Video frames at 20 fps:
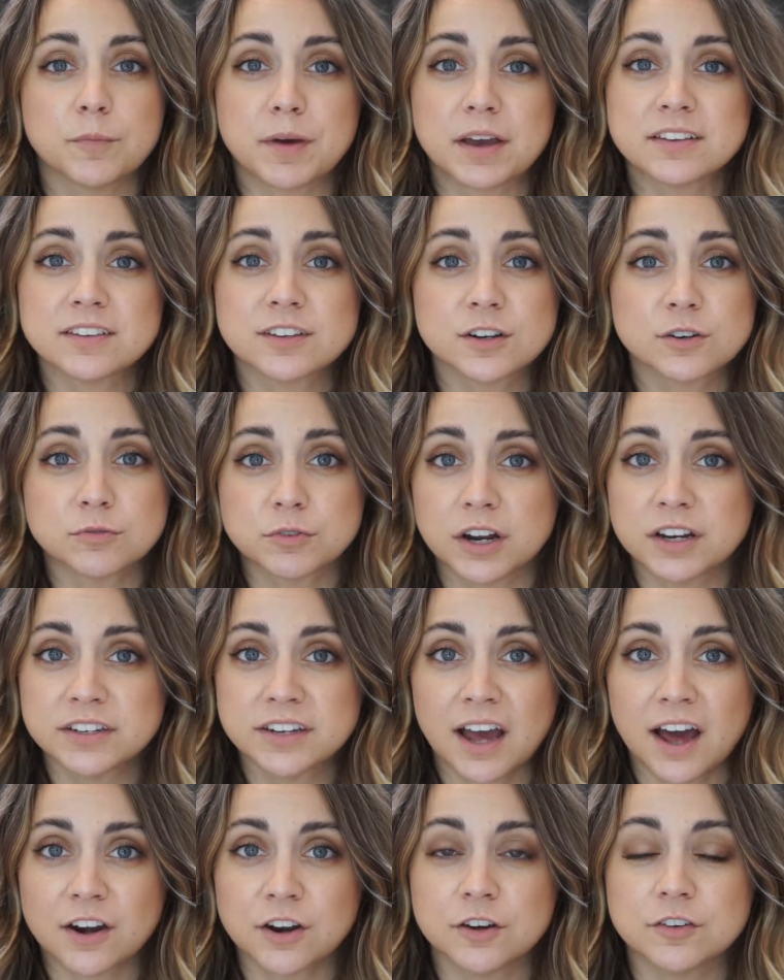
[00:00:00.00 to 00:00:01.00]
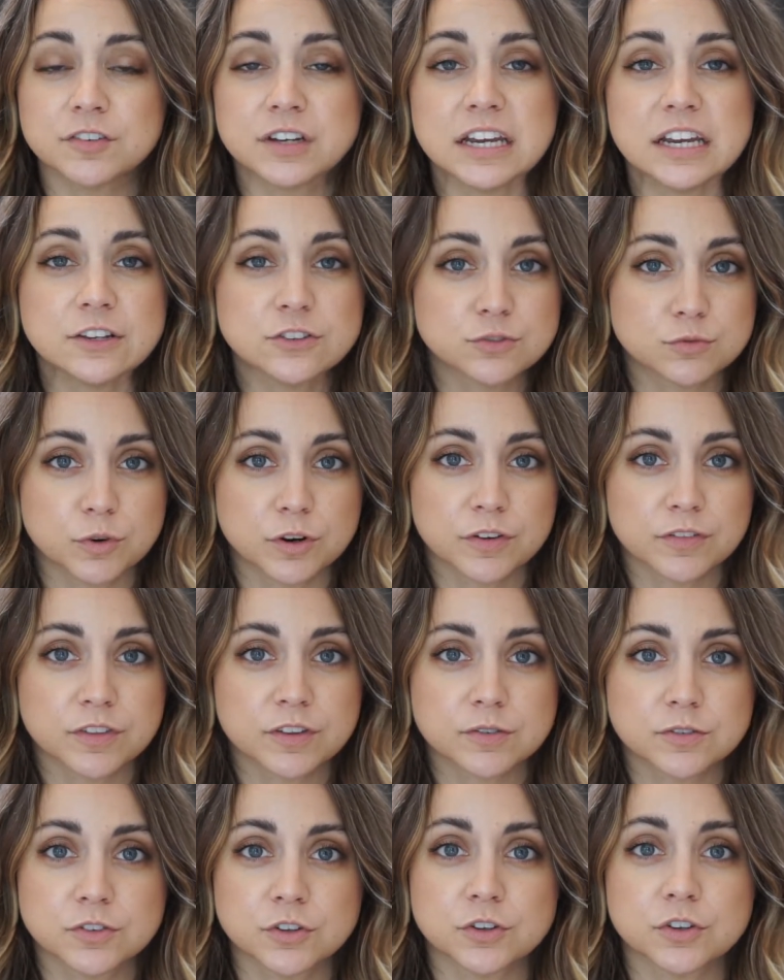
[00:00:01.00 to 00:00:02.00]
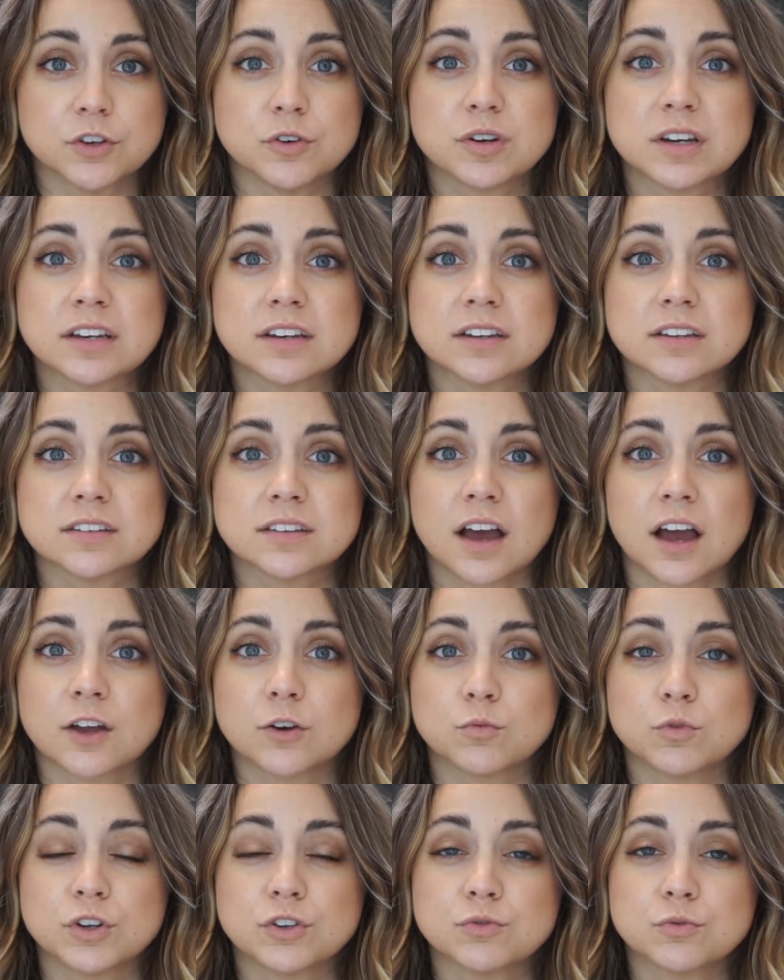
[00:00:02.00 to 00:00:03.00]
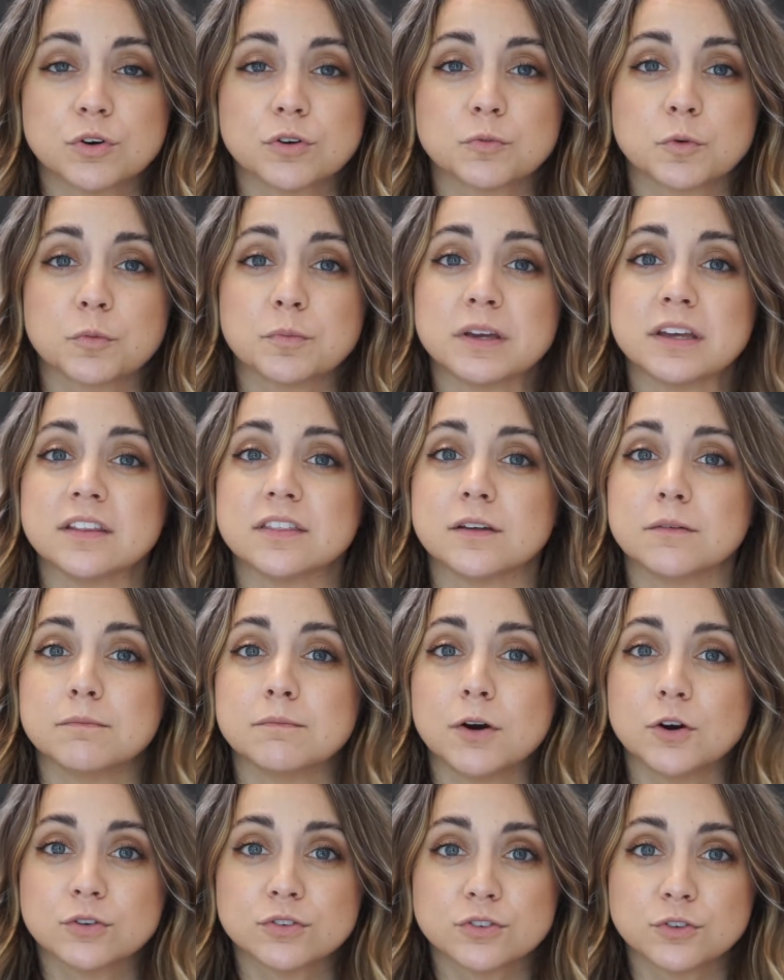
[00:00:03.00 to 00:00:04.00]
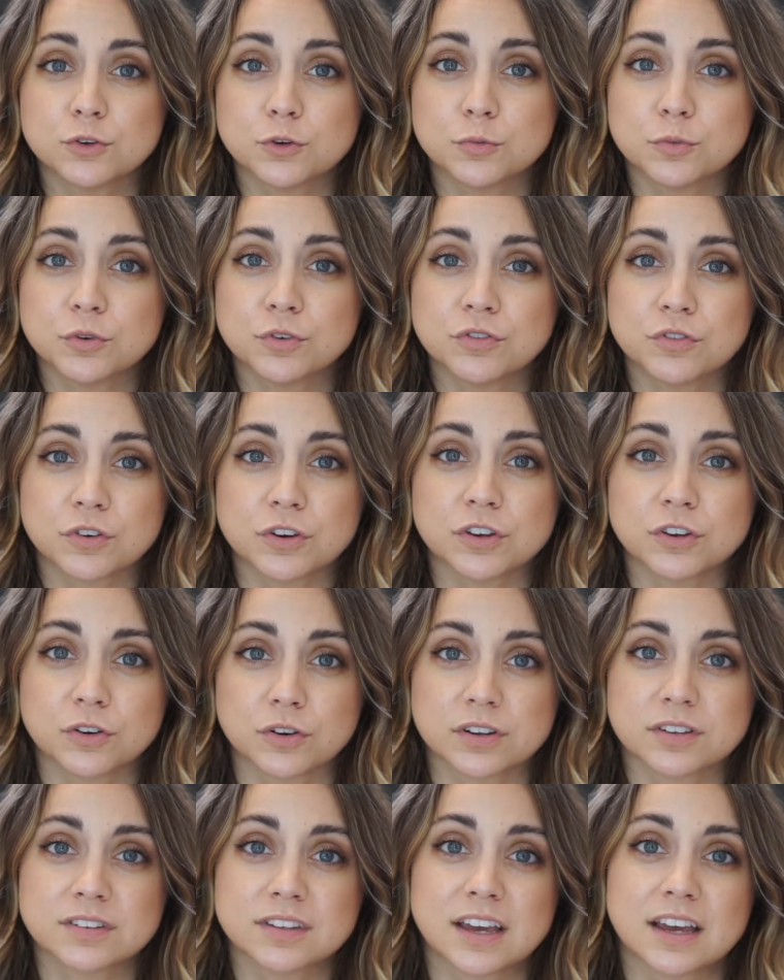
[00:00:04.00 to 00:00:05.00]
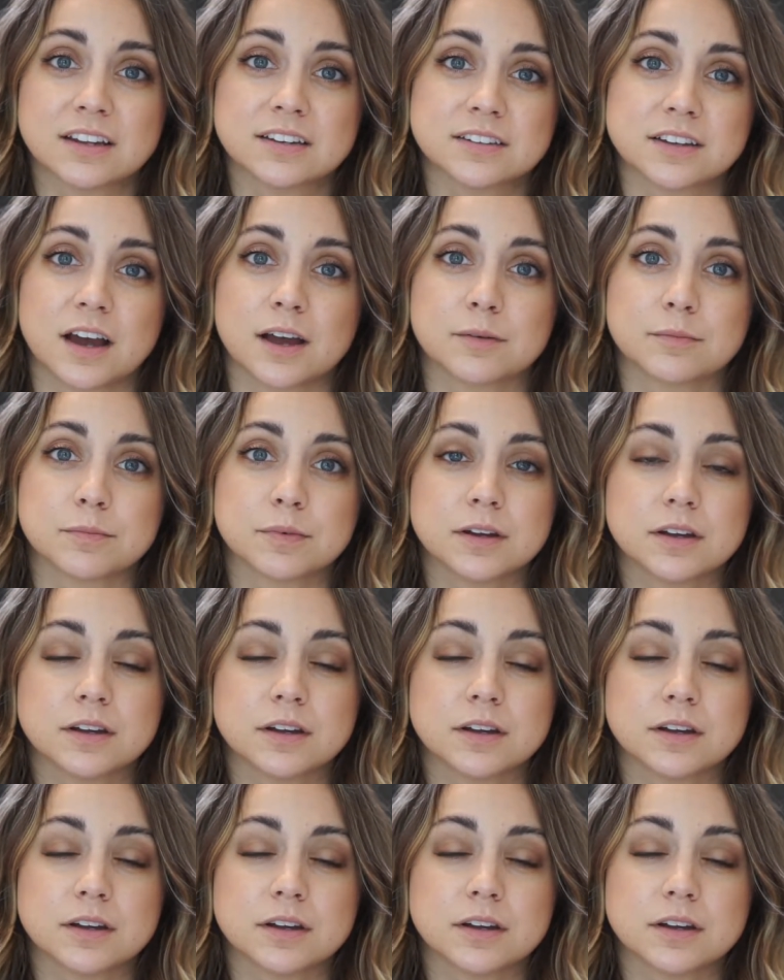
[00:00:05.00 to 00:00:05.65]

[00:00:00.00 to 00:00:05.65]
a basic rundown of each one of them so you can decide which one would be the most suitable for your skin type.